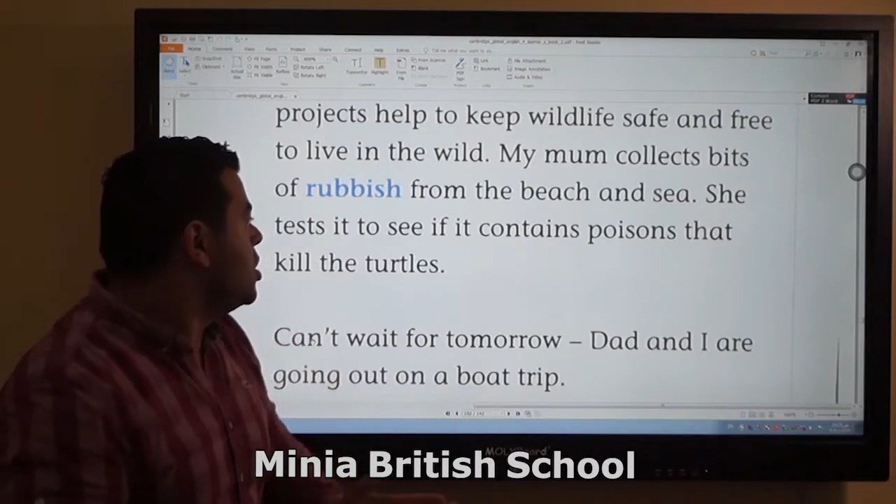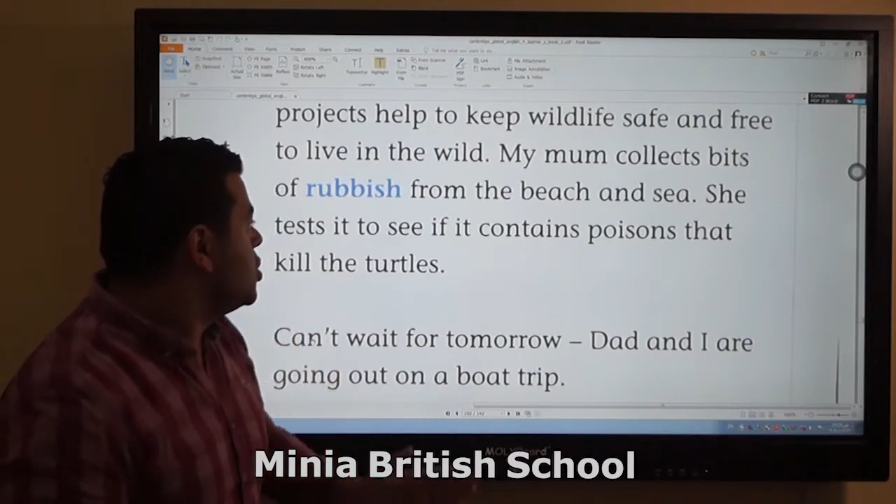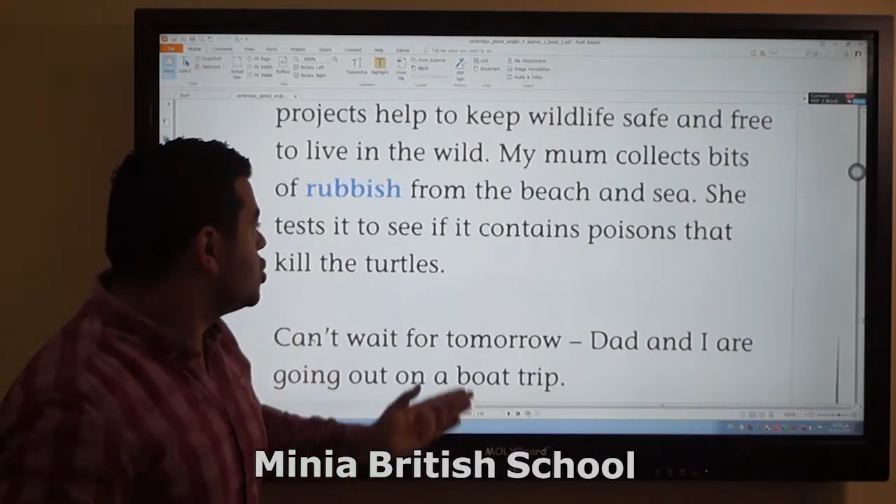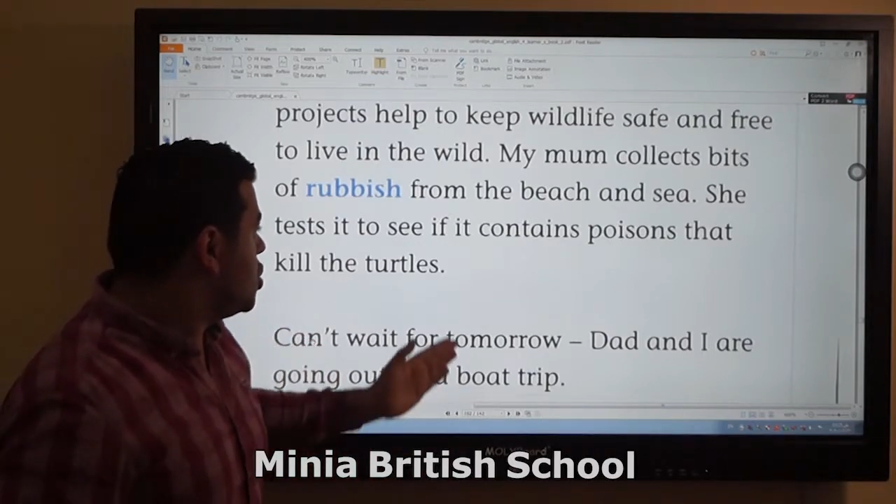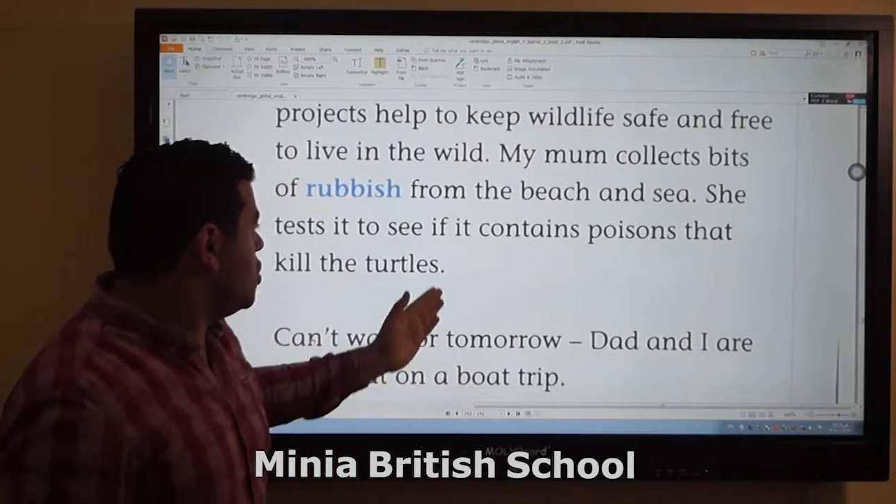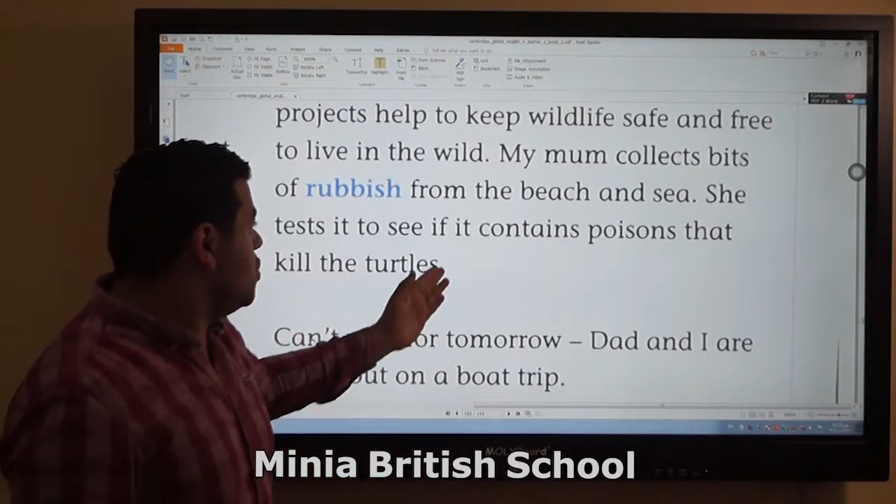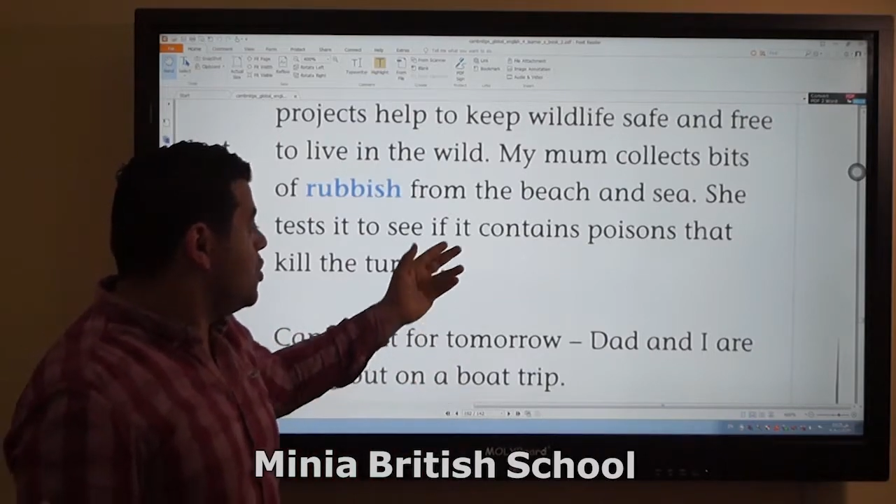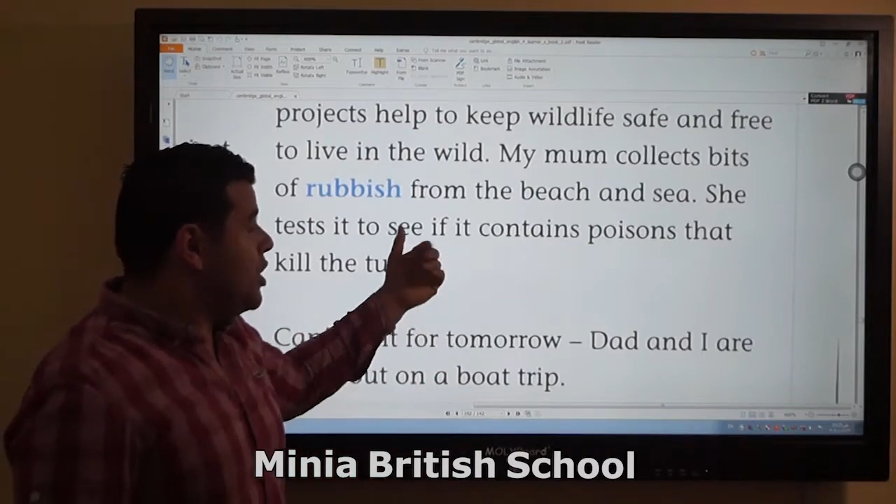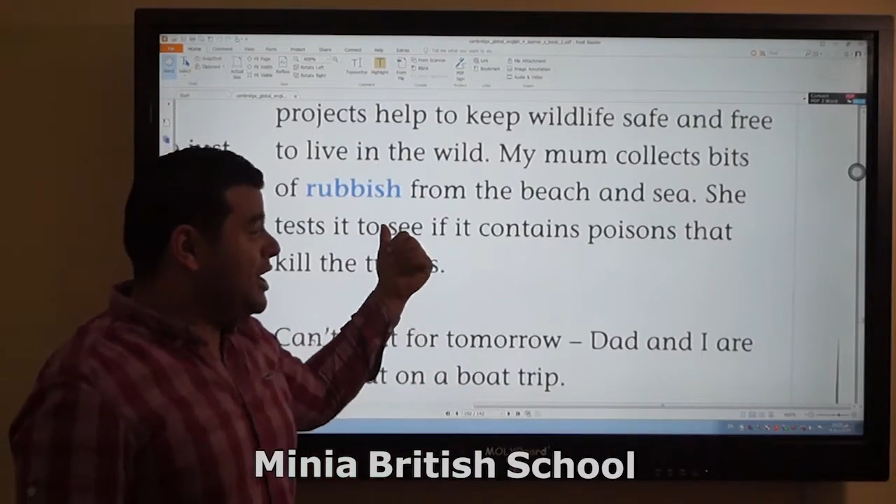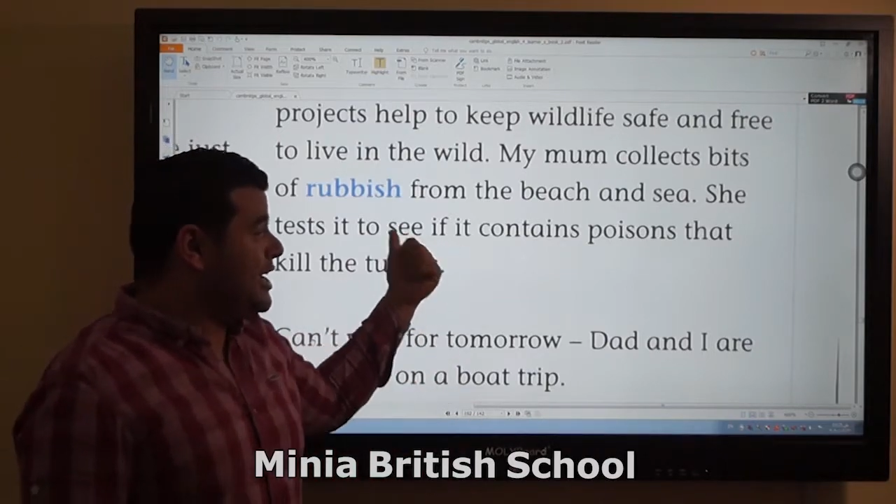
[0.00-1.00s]

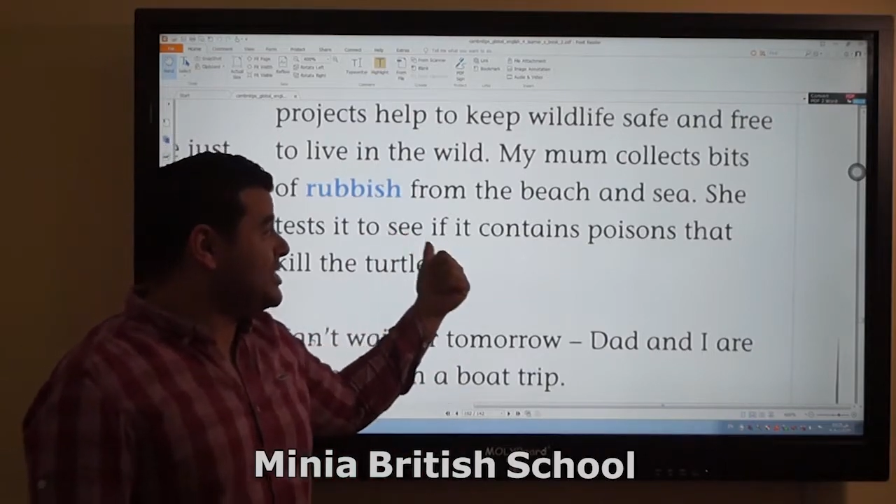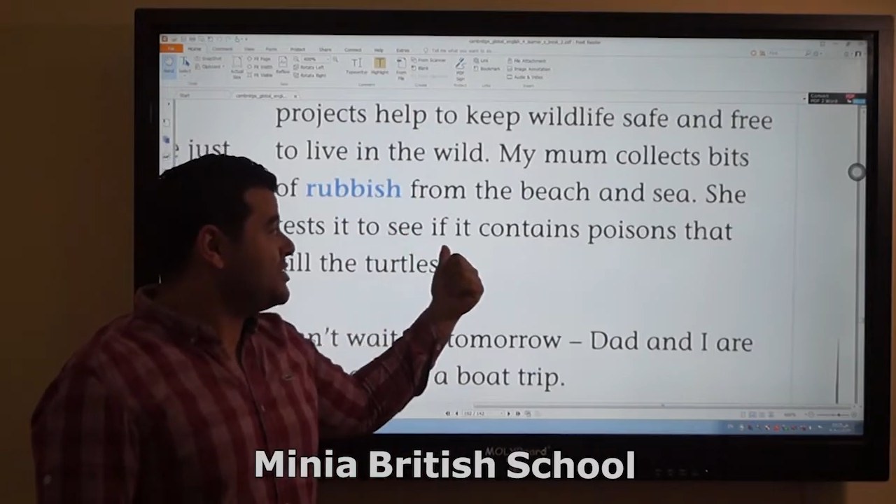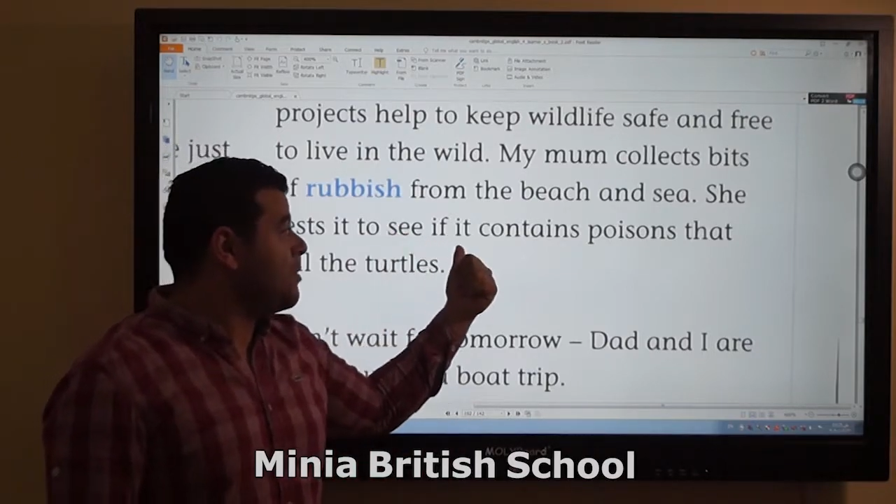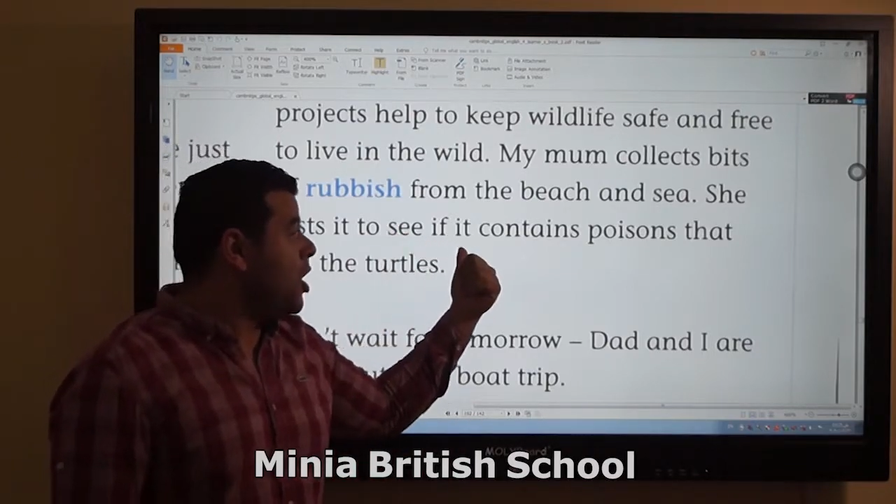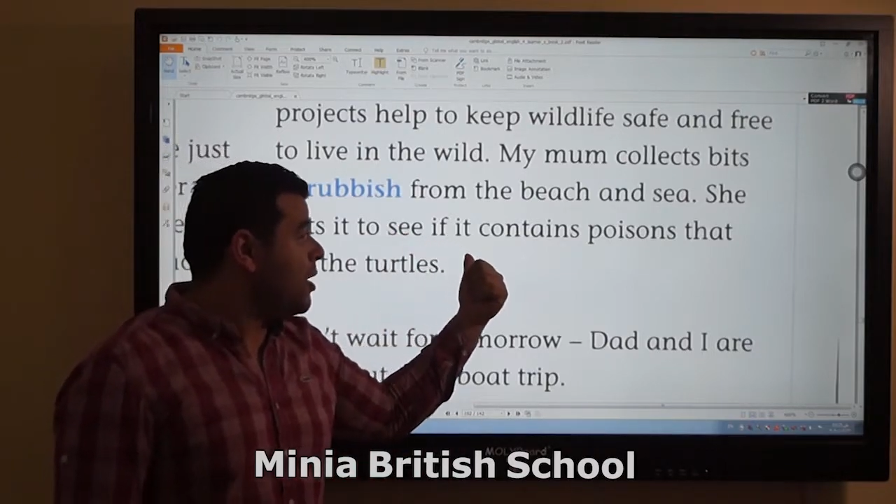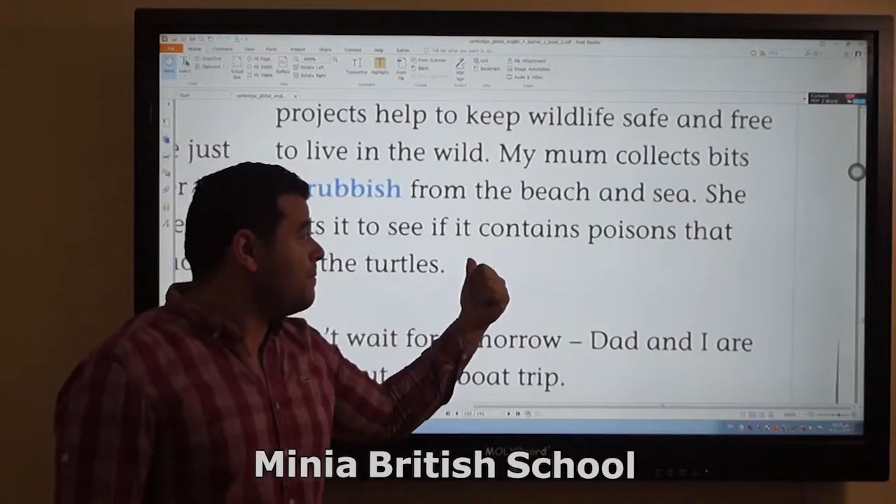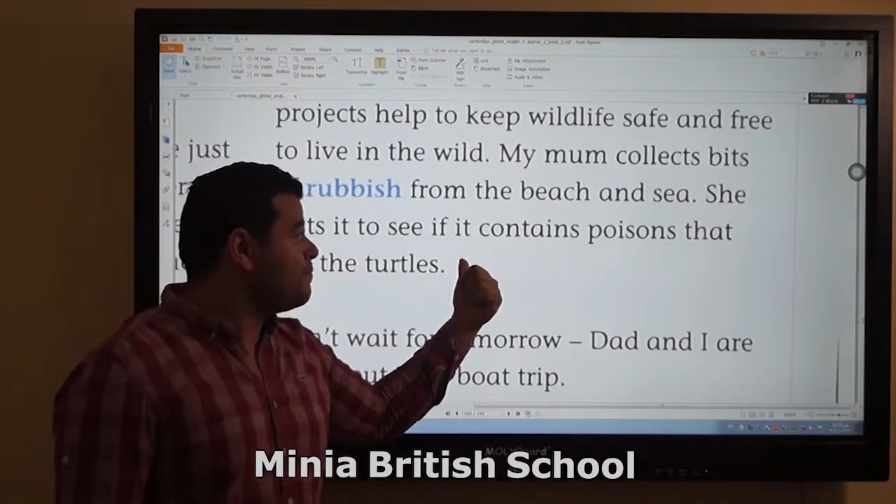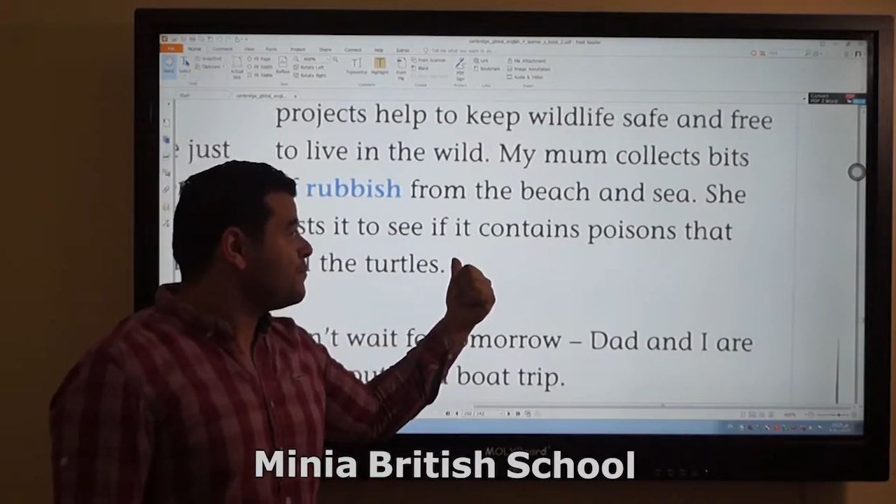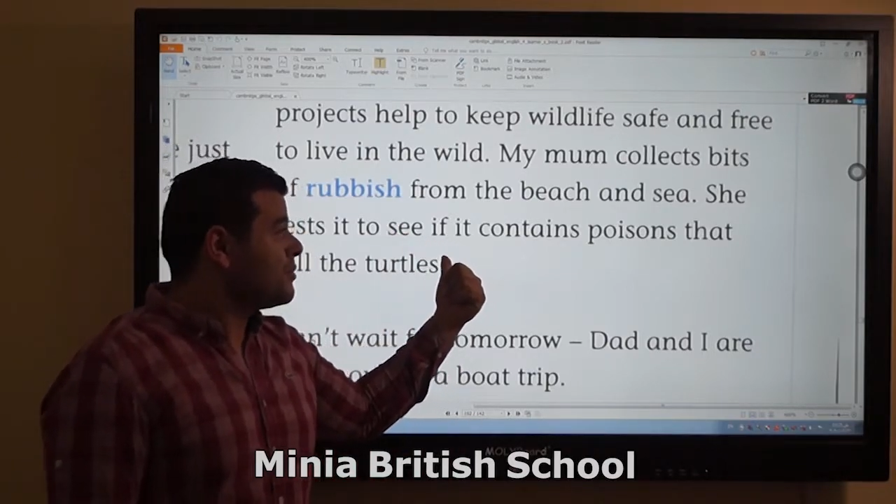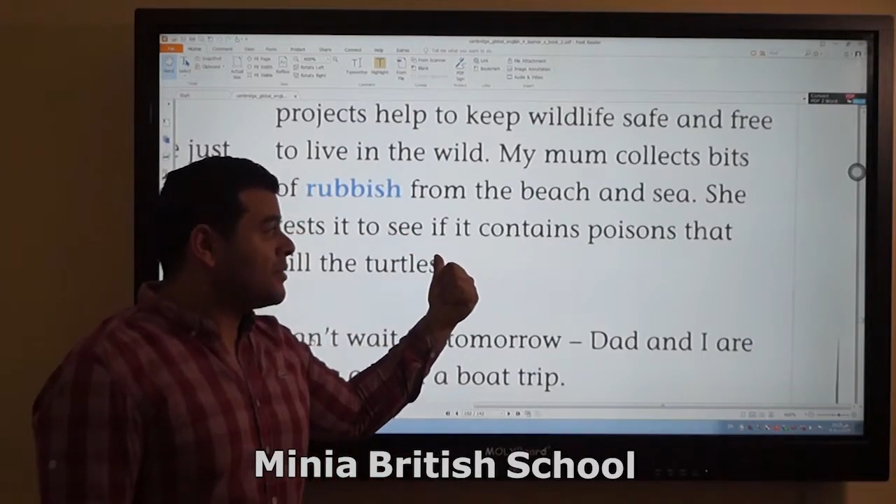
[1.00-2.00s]
So his
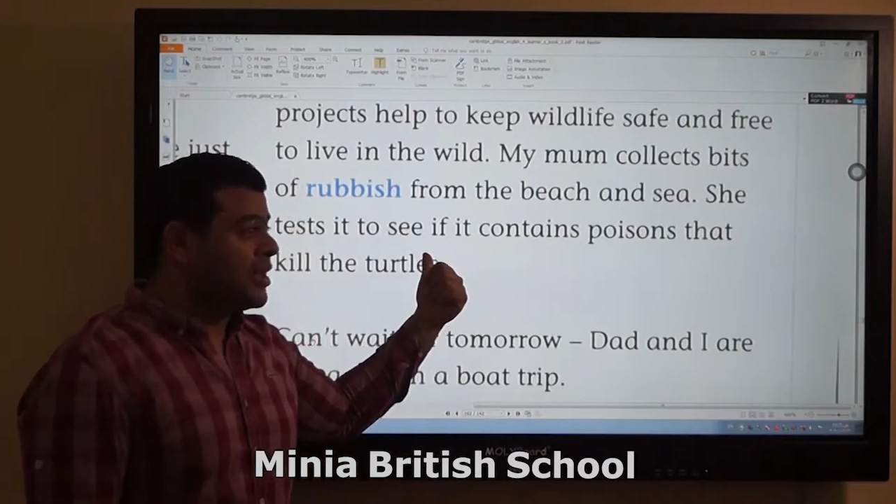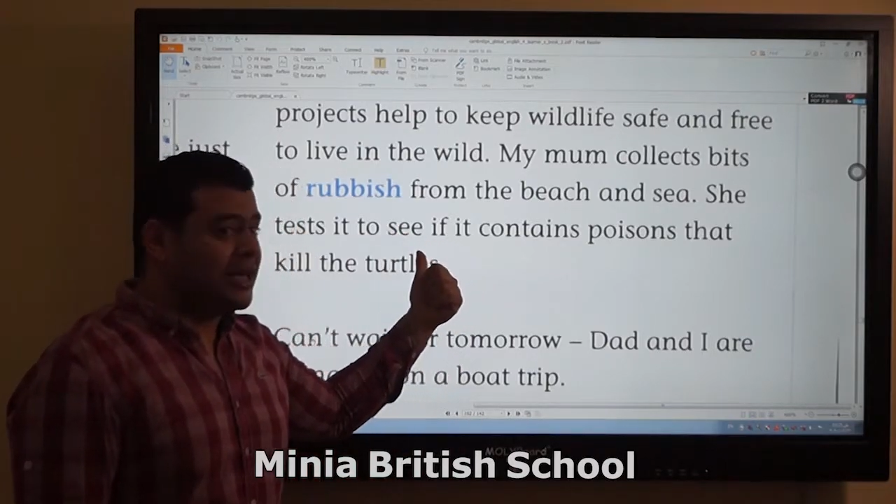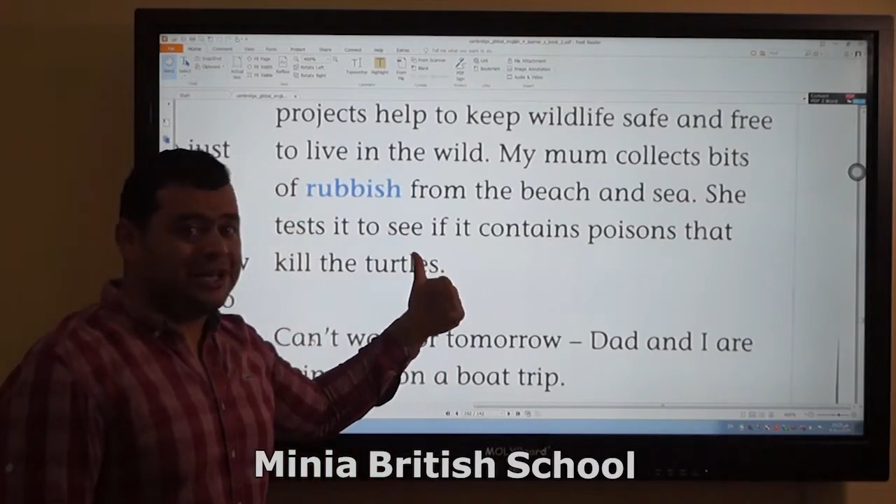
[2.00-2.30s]
mom